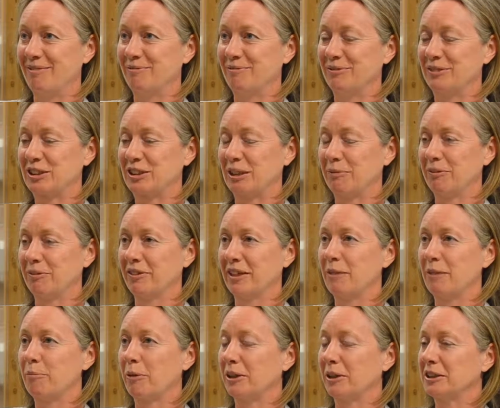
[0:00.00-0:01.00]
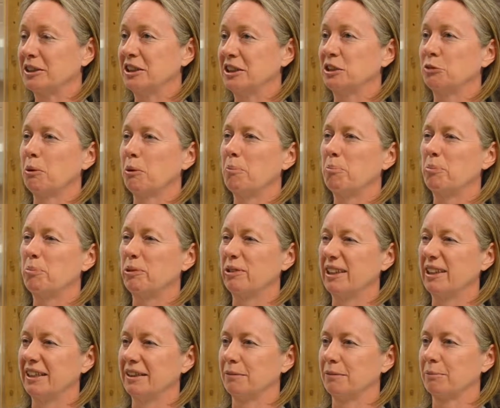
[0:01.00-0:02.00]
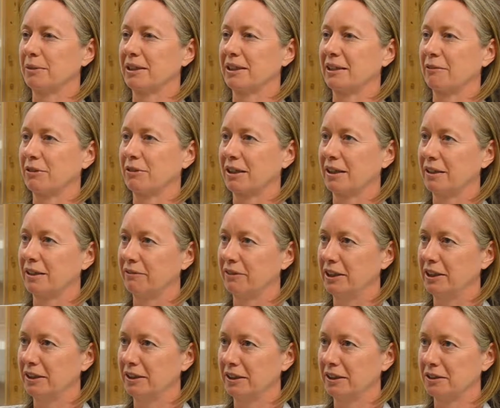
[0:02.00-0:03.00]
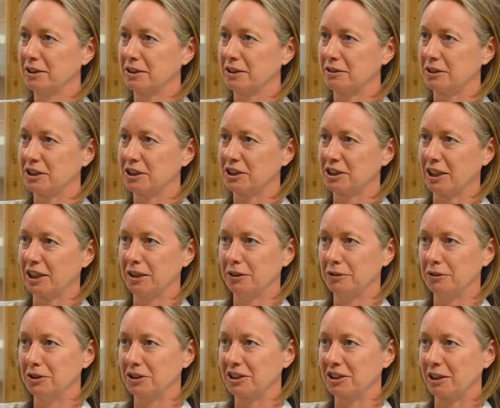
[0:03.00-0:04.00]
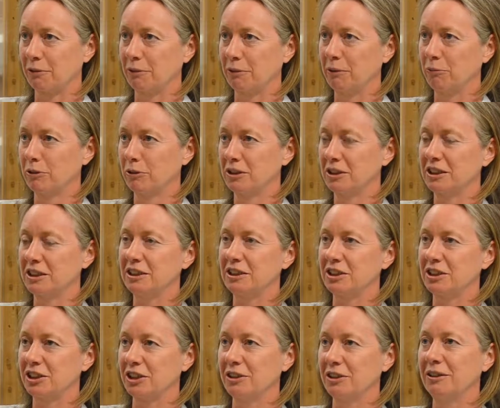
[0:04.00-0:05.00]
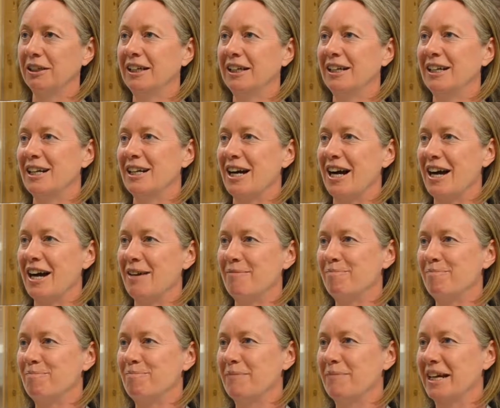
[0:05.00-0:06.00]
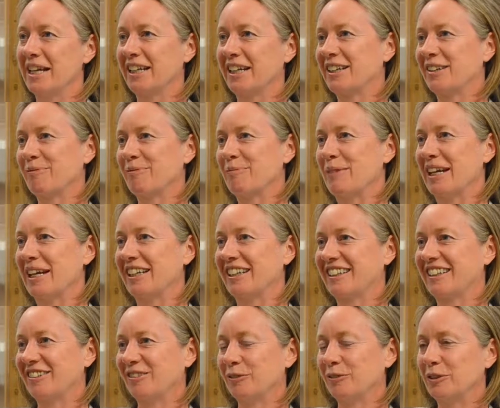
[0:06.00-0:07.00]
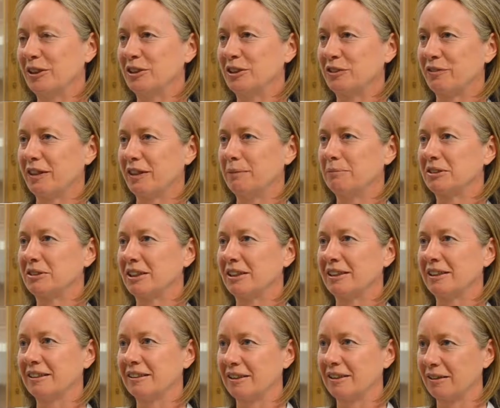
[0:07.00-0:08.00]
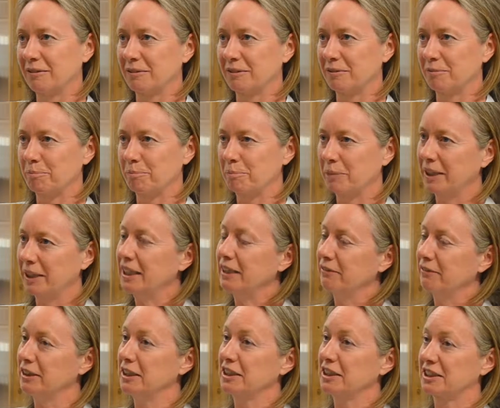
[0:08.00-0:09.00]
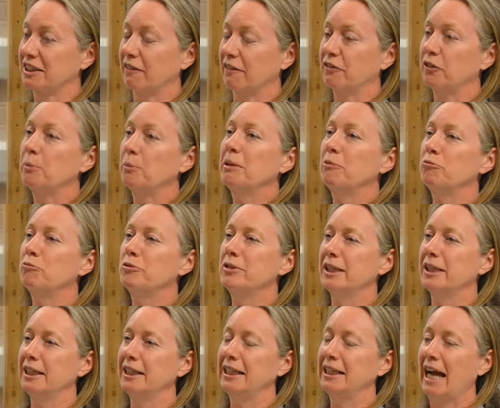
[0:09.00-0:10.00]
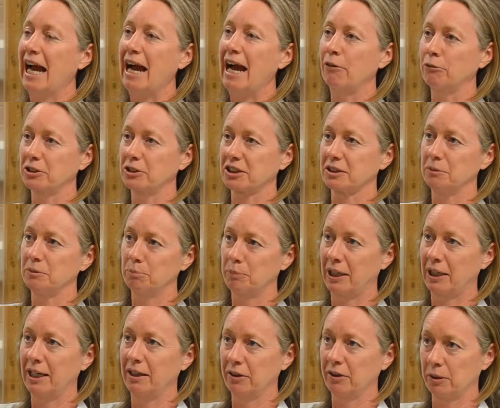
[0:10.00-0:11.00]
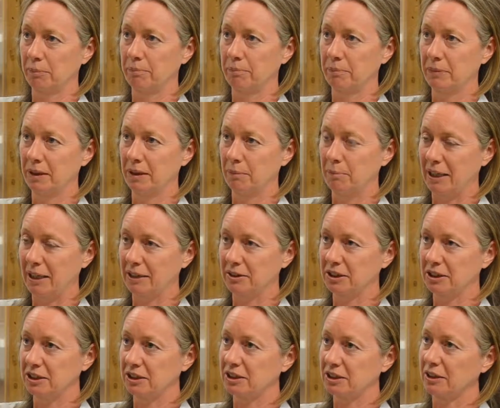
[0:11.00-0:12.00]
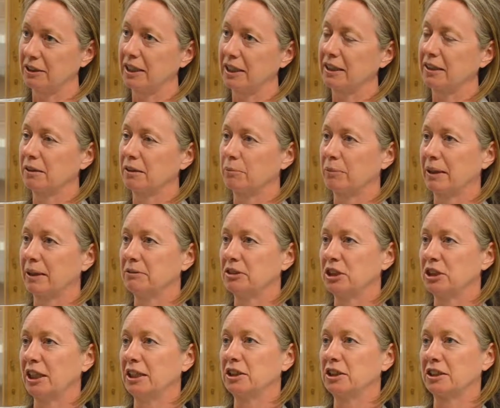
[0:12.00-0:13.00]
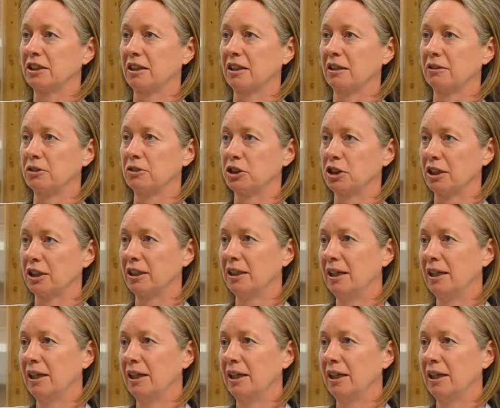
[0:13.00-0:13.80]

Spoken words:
Some of their policies were brilliant, but they were kind of hidden under a stone. So we wanted to make all those firms that believe in this stuff to be really out and proud about it, so they could perhaps change the culture,